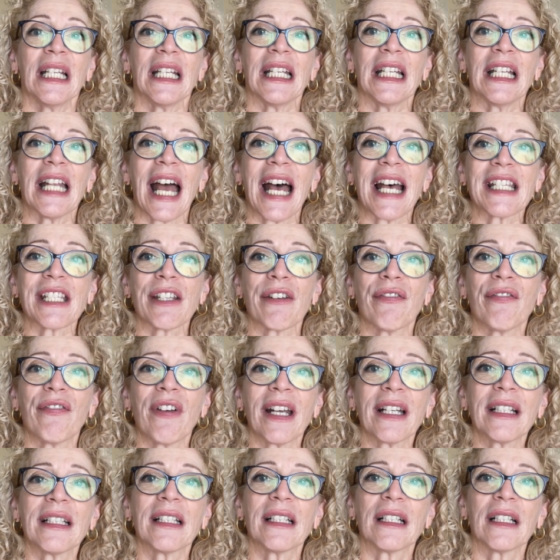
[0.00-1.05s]
It has
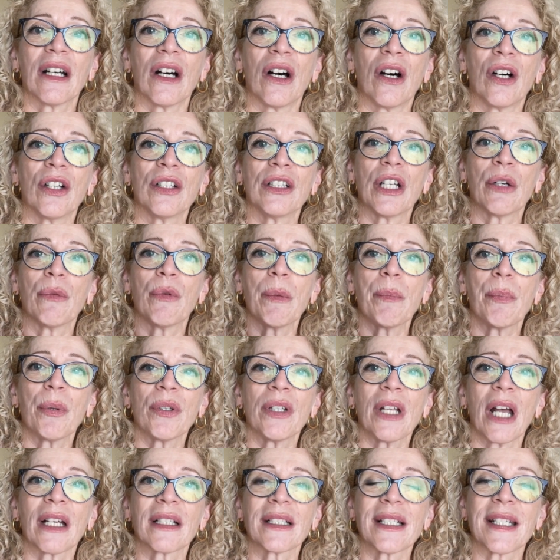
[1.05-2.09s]
effect on the
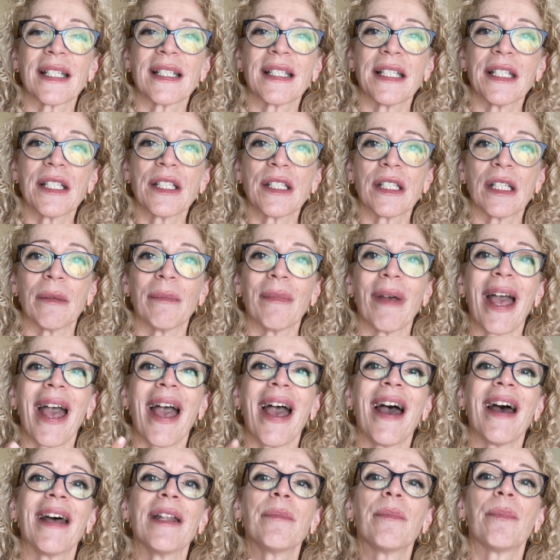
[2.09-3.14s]
reproductive system
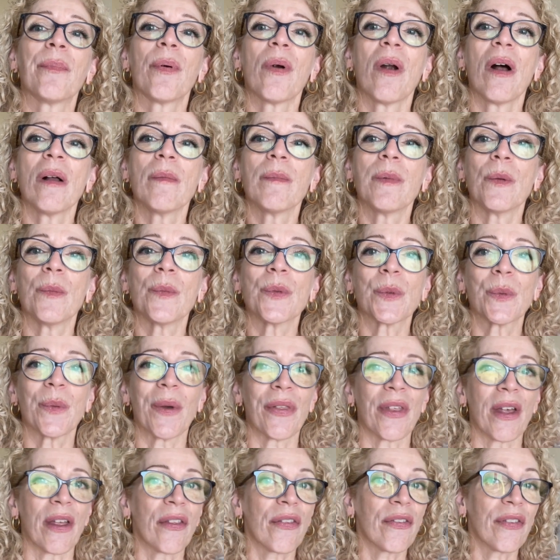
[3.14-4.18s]
and problems
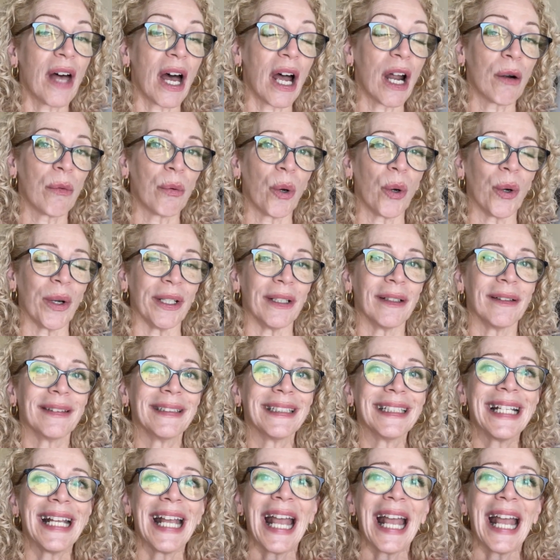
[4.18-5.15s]
with a thyroid.